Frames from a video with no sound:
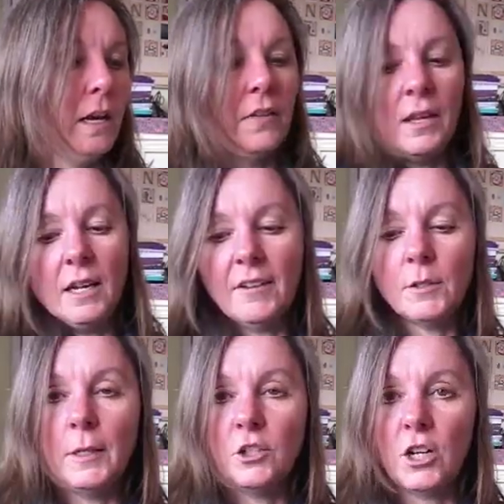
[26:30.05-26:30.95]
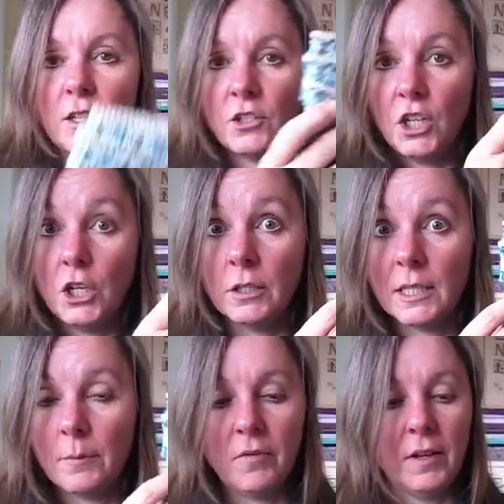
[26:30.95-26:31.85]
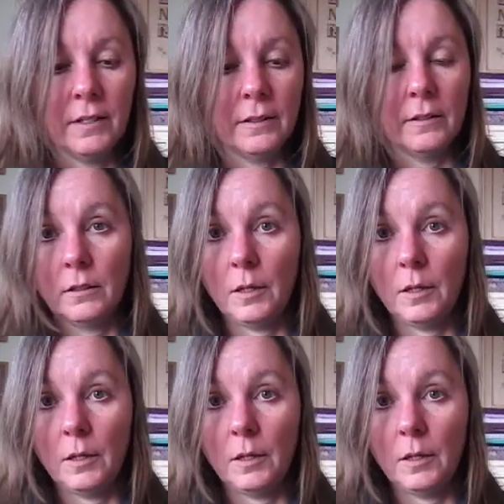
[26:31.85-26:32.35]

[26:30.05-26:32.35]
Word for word: And then it gives me a chance to use some of this.